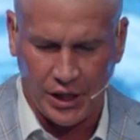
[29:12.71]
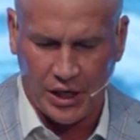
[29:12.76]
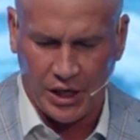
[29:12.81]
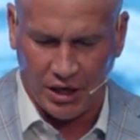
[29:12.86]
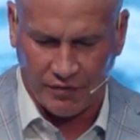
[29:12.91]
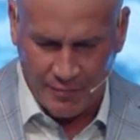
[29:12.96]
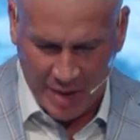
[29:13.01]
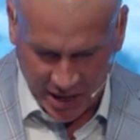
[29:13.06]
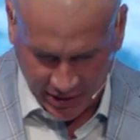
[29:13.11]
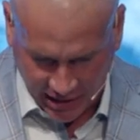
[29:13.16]

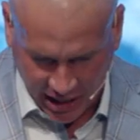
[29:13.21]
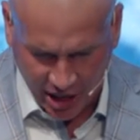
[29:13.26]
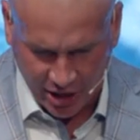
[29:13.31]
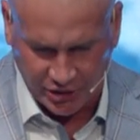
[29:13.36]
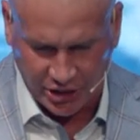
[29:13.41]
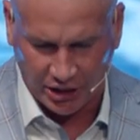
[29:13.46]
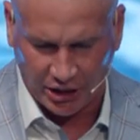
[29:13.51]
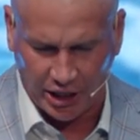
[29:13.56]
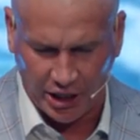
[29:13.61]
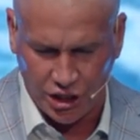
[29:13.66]
of my
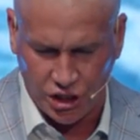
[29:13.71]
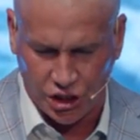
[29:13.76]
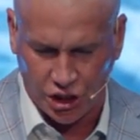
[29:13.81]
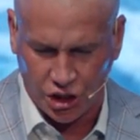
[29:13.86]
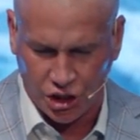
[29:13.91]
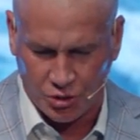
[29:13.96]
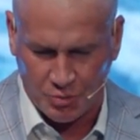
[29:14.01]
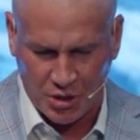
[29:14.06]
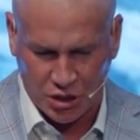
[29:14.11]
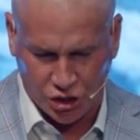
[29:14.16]

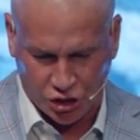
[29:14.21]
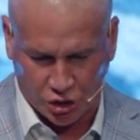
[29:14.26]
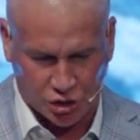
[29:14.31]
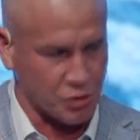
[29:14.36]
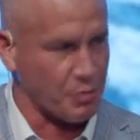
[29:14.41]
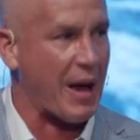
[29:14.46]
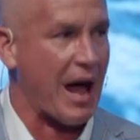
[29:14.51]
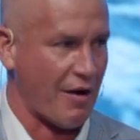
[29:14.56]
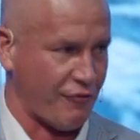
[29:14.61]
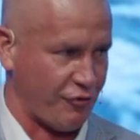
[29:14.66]
calculations, Mr.
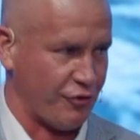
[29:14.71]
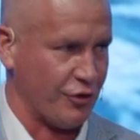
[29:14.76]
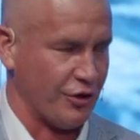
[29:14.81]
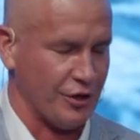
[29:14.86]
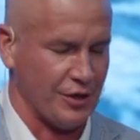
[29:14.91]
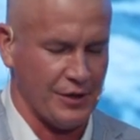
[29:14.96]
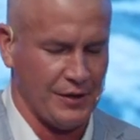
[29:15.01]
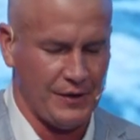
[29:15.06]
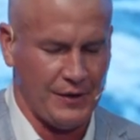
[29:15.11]
Spafford,